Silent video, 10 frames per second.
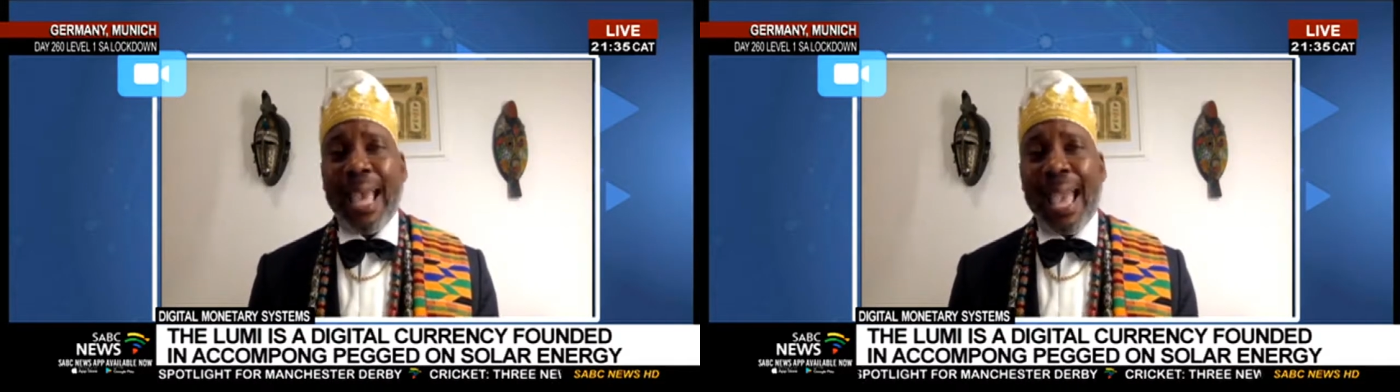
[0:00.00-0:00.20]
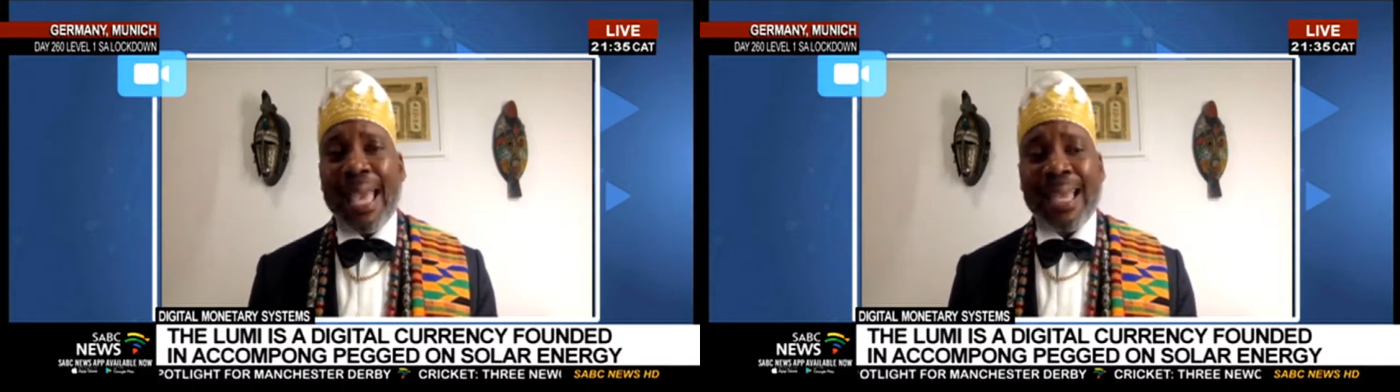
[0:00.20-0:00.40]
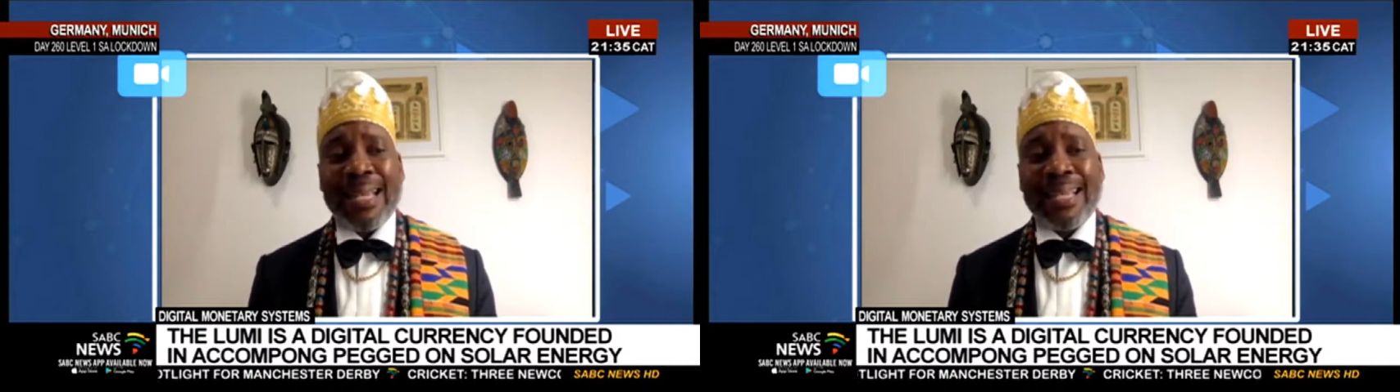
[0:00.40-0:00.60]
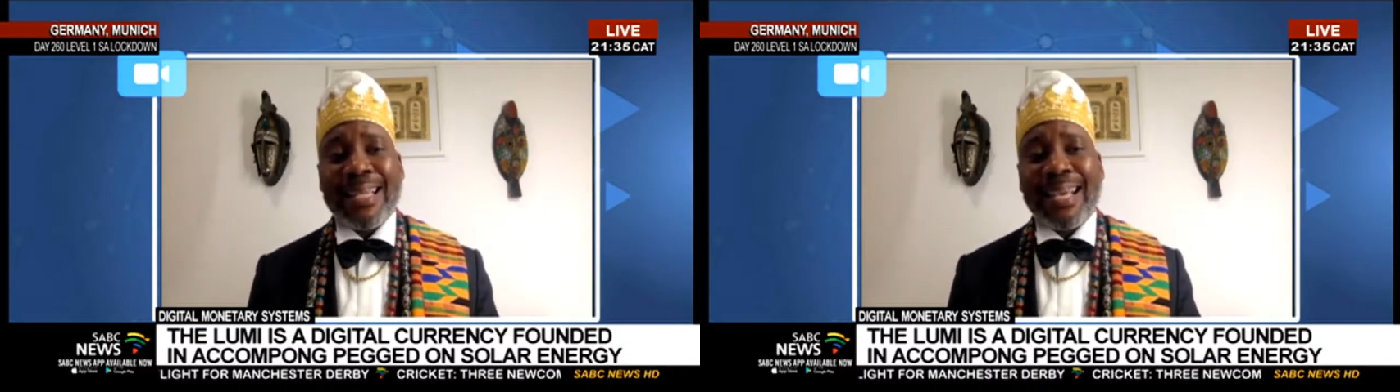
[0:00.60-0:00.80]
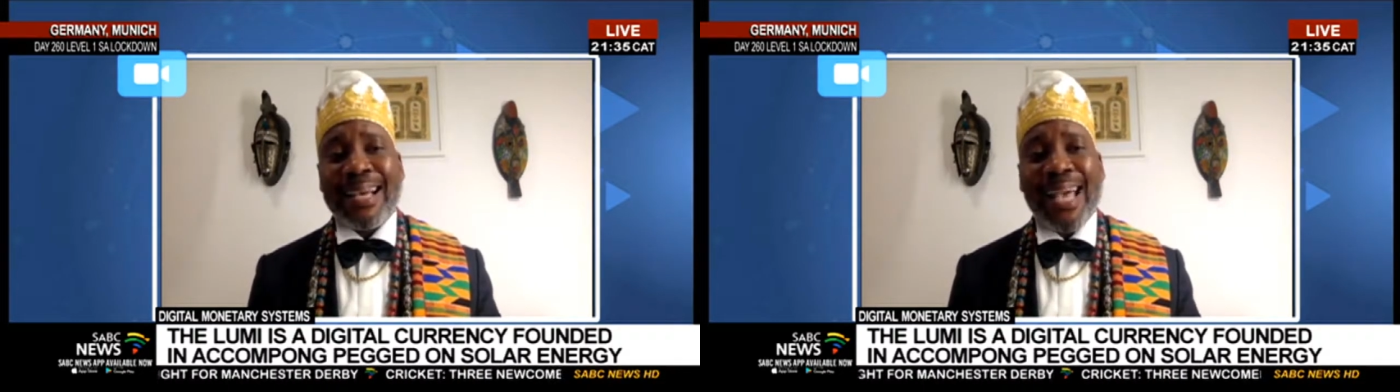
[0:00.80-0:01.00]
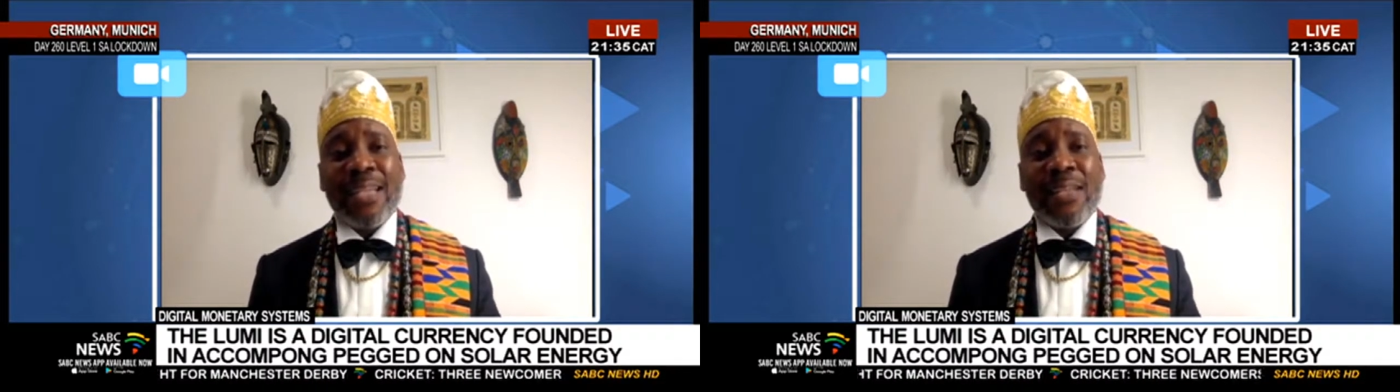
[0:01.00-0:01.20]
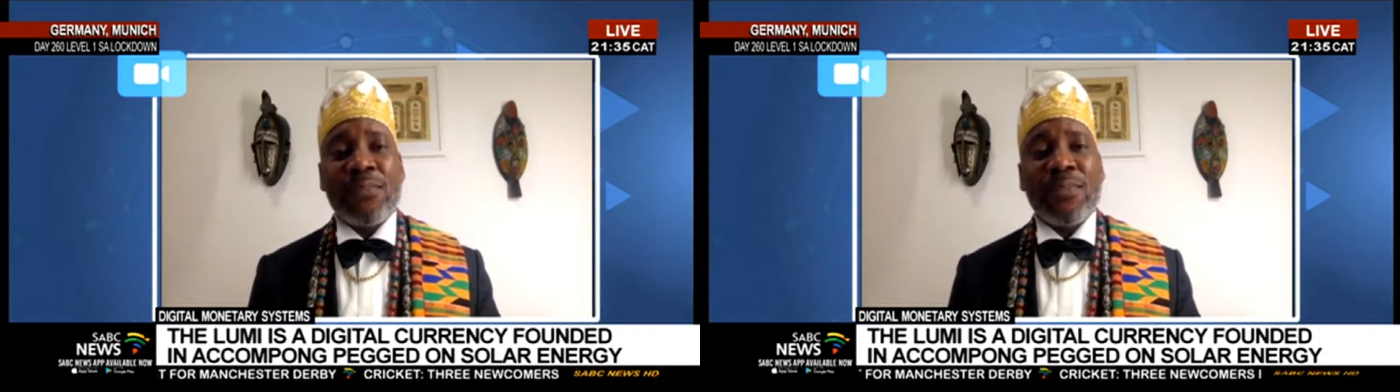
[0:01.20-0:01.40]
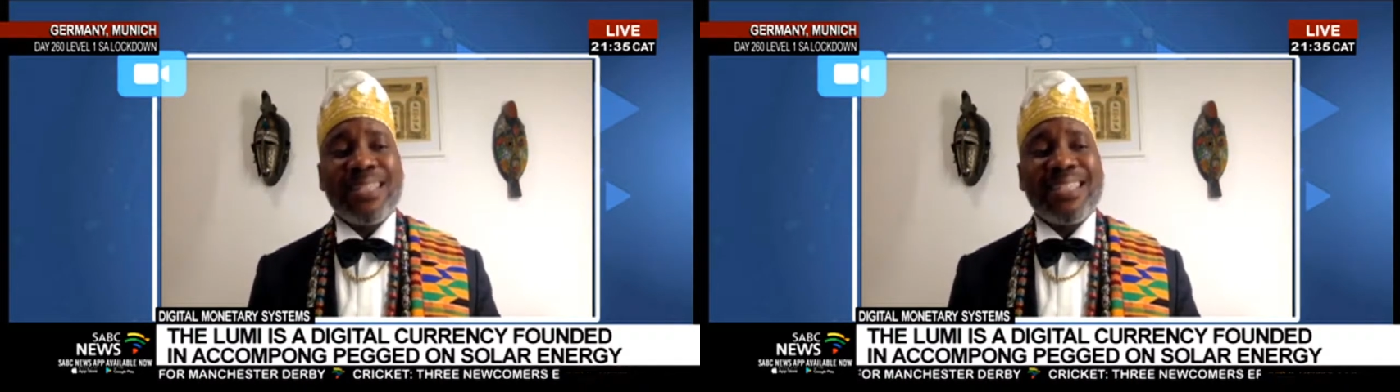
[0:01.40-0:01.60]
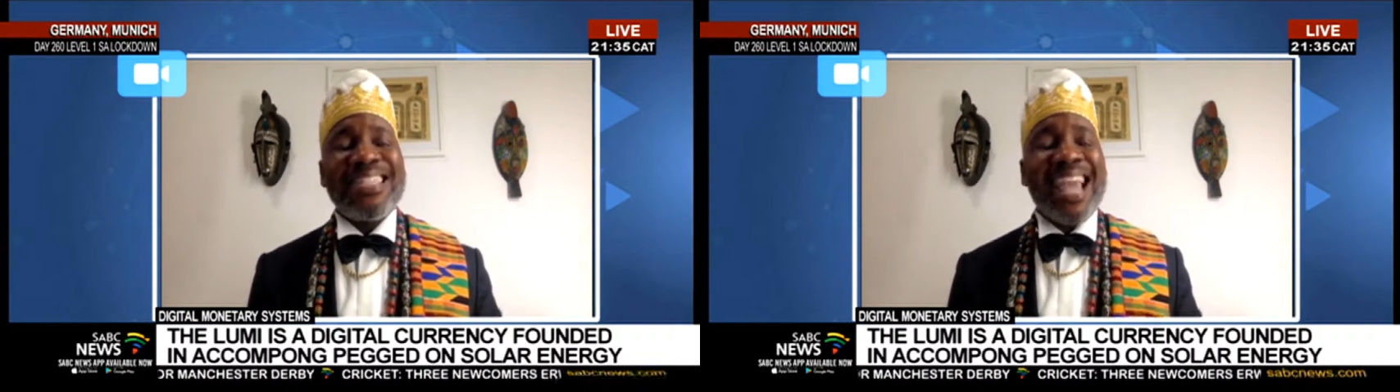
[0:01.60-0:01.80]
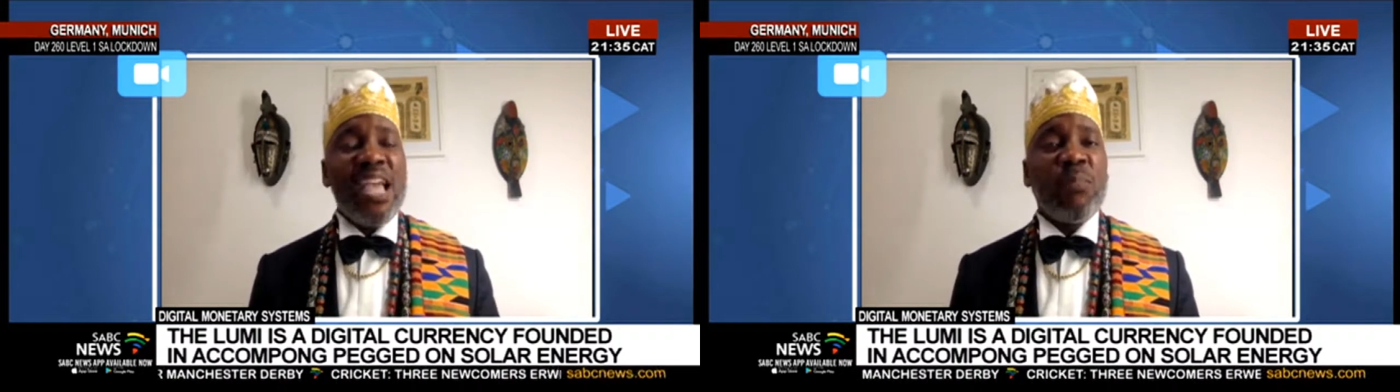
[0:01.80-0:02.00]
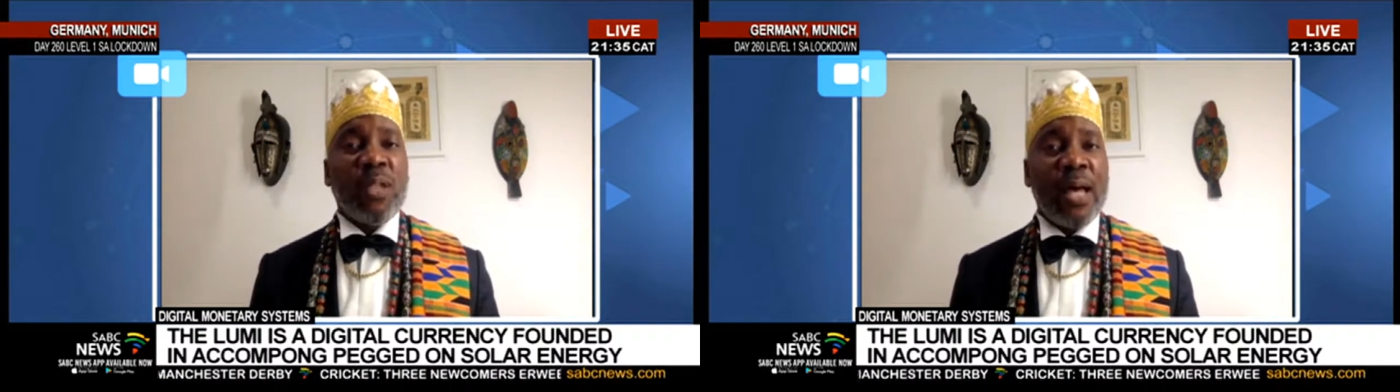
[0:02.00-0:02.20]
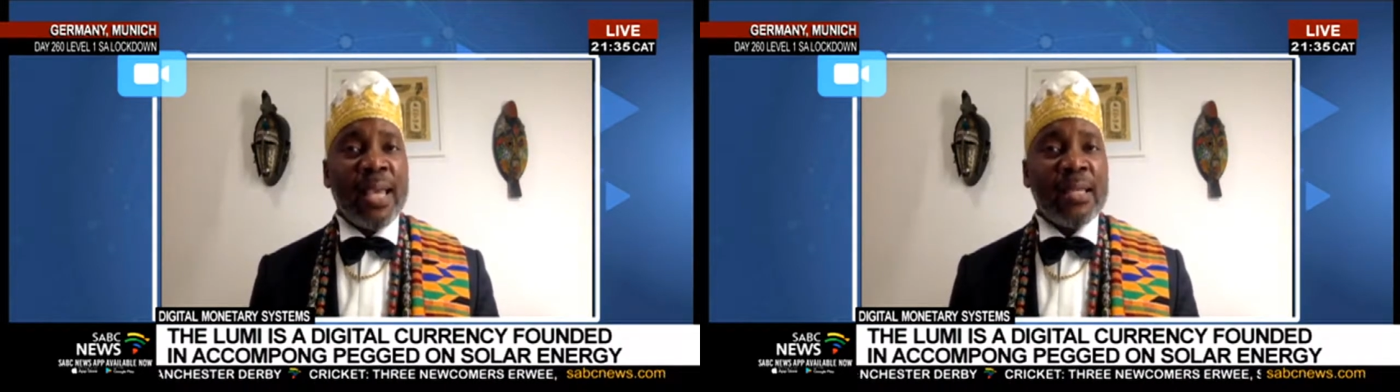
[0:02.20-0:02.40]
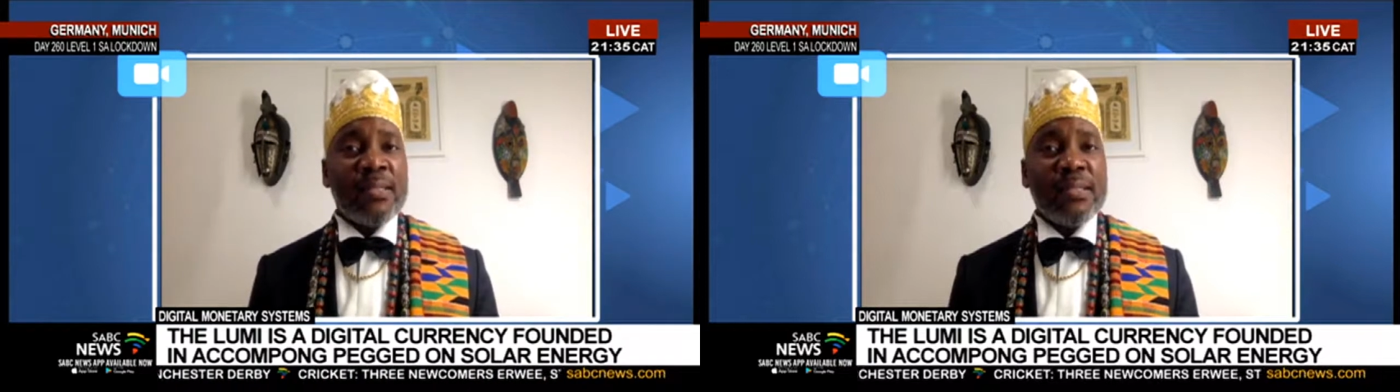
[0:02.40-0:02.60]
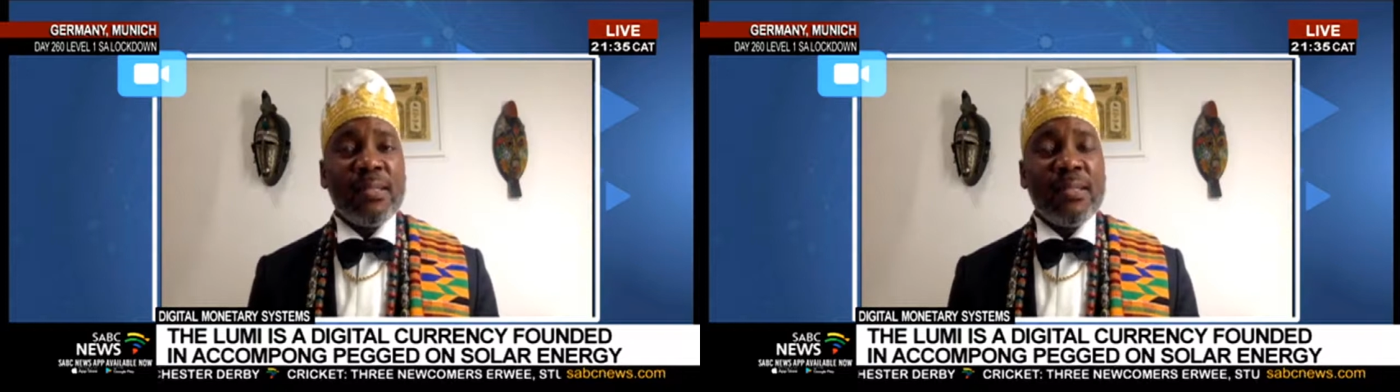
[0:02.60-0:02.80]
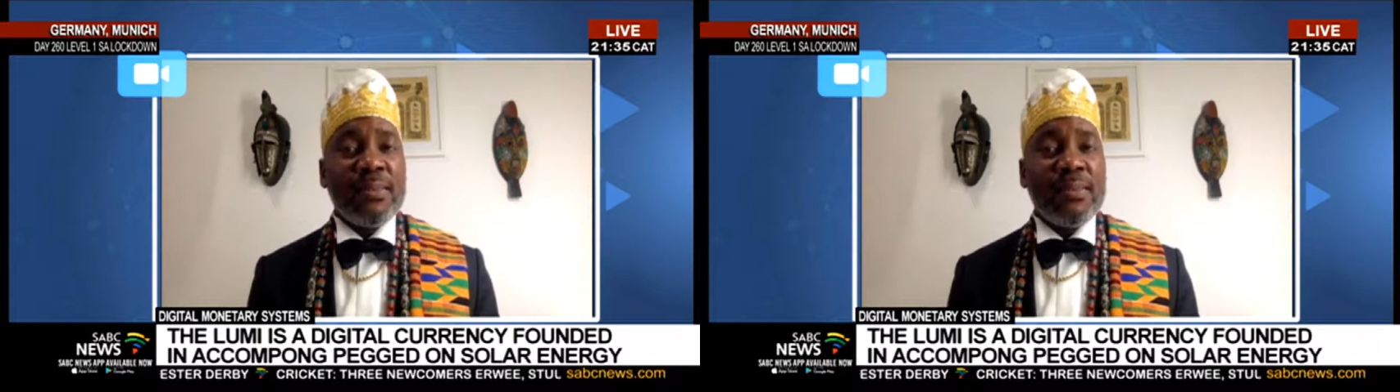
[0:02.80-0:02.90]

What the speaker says: and kind of stabilize